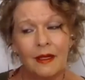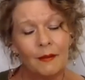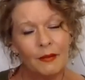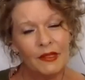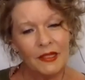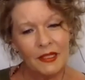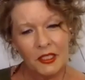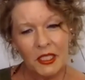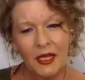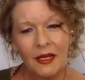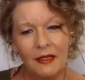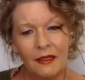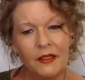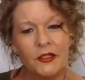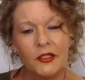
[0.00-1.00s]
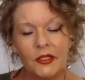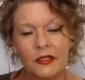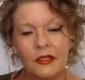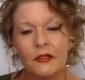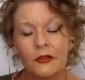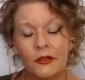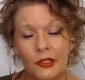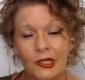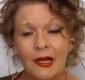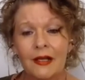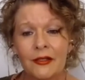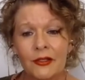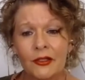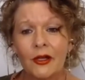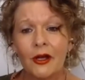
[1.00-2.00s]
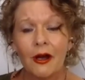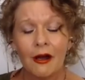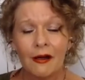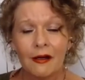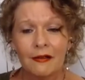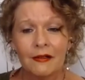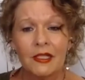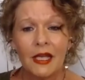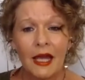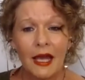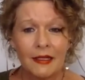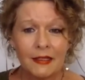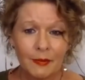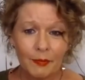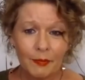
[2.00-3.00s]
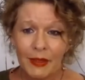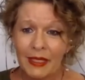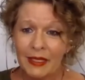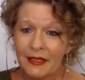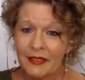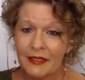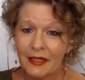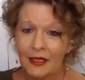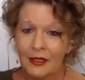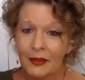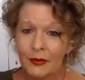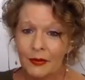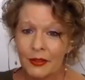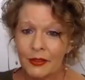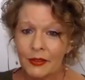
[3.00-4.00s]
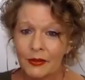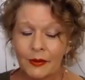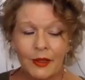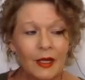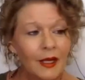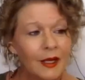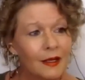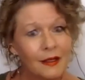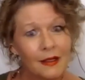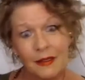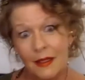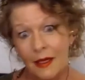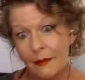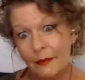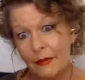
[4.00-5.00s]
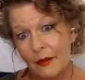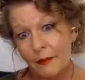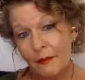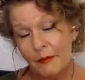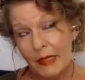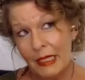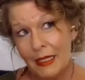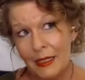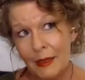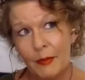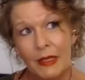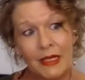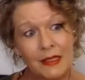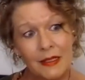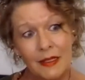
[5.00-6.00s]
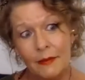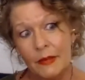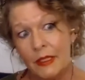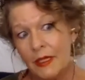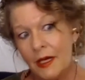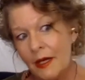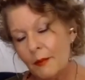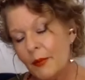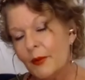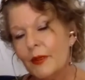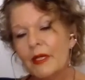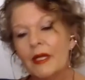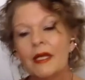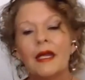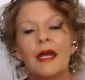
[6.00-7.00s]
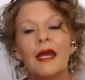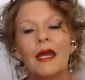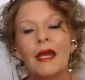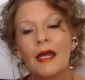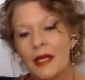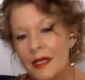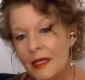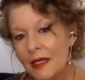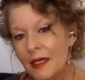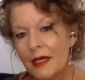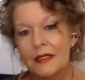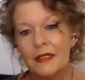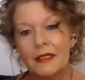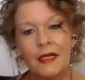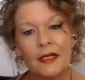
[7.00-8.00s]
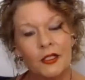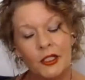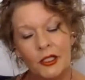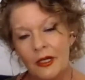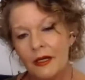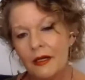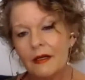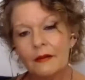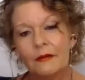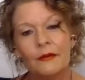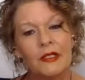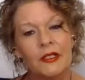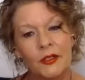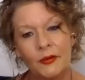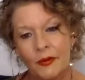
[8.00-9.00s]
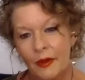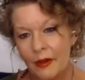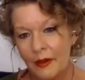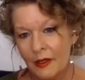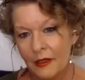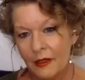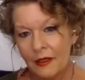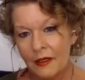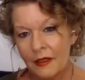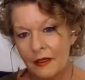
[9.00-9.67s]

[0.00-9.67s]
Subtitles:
but the challenges just aren't as big as they used to because I'm not putting any attention on what's wrong.